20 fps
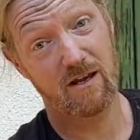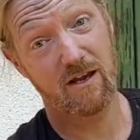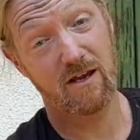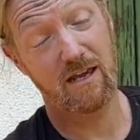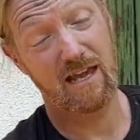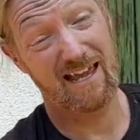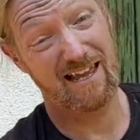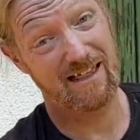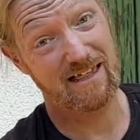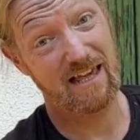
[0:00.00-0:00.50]

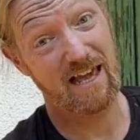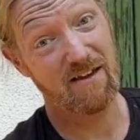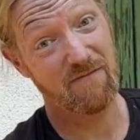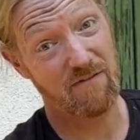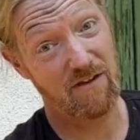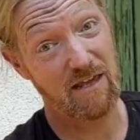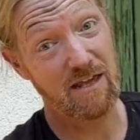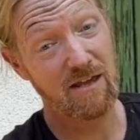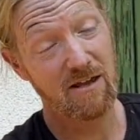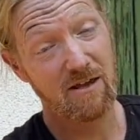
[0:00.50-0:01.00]
Okay, it's
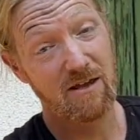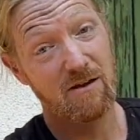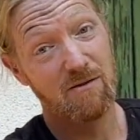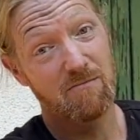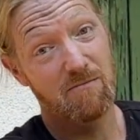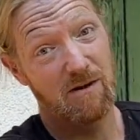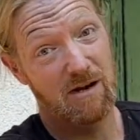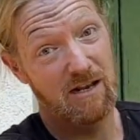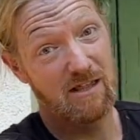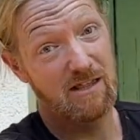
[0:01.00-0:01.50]
heavy,
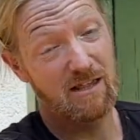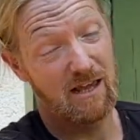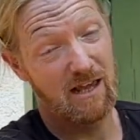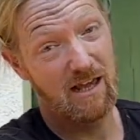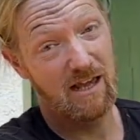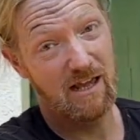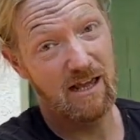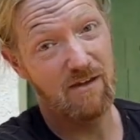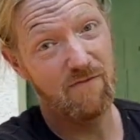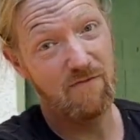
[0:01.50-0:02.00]
but it's
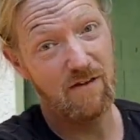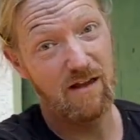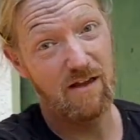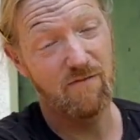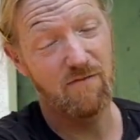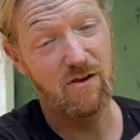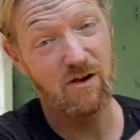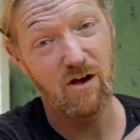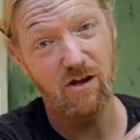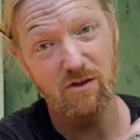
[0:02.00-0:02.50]
if, if you
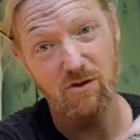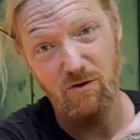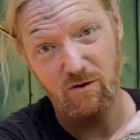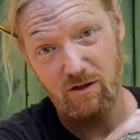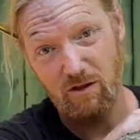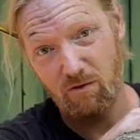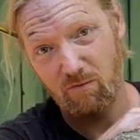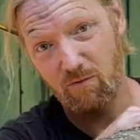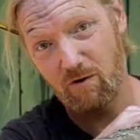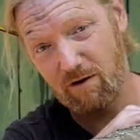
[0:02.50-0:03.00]
can't do it,
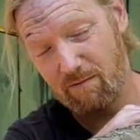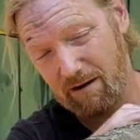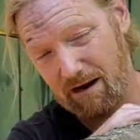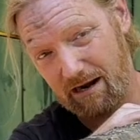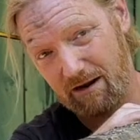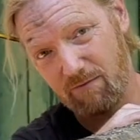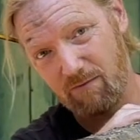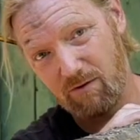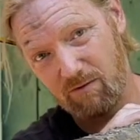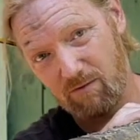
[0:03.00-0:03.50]
don't worry about it.
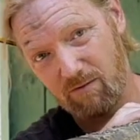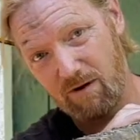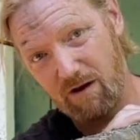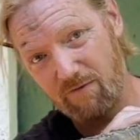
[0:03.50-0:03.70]
We'll, okay.